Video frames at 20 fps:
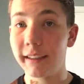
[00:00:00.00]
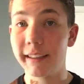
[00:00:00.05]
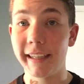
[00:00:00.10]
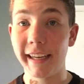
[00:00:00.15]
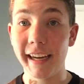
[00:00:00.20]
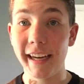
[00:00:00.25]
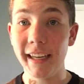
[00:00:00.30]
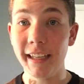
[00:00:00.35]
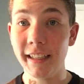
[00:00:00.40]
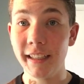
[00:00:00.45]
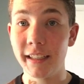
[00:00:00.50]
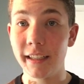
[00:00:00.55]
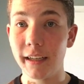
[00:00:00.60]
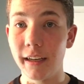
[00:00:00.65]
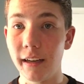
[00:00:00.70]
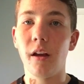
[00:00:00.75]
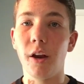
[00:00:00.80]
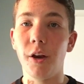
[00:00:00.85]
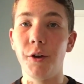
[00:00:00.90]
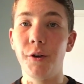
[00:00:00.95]
Seeds
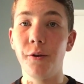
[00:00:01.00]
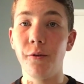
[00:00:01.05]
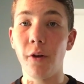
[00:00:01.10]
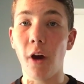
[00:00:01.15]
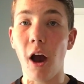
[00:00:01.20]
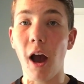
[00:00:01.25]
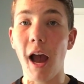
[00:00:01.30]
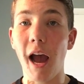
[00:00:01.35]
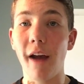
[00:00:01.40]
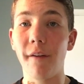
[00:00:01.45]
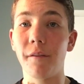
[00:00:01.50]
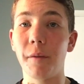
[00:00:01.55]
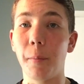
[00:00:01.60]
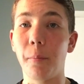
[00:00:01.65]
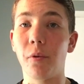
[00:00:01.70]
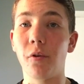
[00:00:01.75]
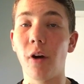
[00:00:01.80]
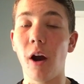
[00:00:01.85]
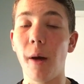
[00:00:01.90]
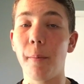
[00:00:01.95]
do not have the
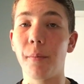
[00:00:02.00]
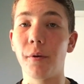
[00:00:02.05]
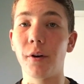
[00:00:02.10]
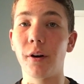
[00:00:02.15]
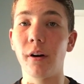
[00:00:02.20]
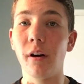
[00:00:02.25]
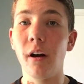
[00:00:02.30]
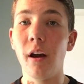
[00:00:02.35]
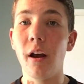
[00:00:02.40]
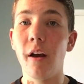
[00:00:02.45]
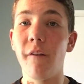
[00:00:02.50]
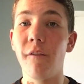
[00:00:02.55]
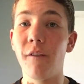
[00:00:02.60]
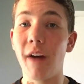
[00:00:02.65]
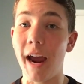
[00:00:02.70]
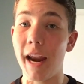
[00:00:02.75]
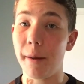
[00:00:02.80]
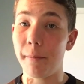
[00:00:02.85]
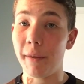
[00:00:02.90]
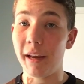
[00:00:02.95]
proper
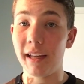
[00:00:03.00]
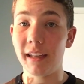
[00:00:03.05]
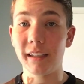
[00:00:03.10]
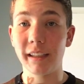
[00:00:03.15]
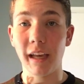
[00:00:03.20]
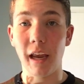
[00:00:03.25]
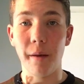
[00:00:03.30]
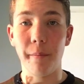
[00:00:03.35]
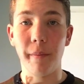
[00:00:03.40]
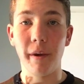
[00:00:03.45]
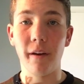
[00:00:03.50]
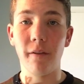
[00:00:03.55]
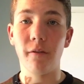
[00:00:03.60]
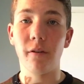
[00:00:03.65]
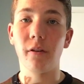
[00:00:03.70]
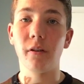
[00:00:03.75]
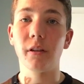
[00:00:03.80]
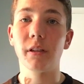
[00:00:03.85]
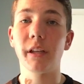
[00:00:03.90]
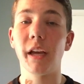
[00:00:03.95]
vitamins and
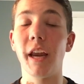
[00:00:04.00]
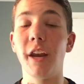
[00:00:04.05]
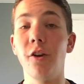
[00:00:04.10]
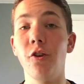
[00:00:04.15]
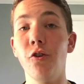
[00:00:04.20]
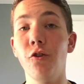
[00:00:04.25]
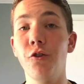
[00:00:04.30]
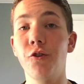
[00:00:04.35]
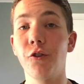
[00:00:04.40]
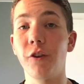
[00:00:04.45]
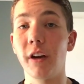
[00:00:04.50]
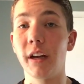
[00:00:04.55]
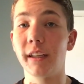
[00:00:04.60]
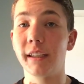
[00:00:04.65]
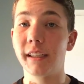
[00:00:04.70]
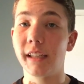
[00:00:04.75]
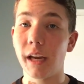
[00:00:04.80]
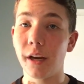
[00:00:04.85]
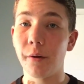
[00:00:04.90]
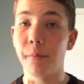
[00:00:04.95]
minerals and
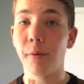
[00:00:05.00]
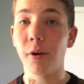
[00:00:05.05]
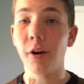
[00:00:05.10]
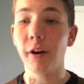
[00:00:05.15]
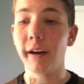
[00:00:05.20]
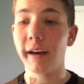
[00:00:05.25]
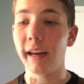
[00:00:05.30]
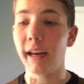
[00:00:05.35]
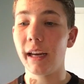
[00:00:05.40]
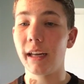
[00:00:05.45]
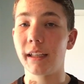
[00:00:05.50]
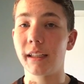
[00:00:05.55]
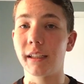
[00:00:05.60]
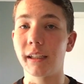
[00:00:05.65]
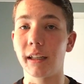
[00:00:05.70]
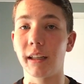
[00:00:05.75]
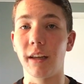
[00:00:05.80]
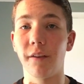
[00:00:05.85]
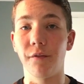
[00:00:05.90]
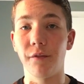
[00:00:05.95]
nutrients that your bird needs
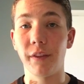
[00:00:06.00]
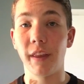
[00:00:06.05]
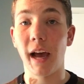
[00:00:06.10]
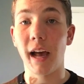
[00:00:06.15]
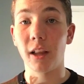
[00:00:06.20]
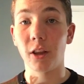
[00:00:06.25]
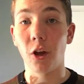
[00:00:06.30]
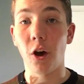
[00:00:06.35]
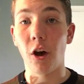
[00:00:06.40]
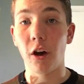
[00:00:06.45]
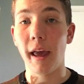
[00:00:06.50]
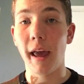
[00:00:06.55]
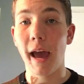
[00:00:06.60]
to live that long,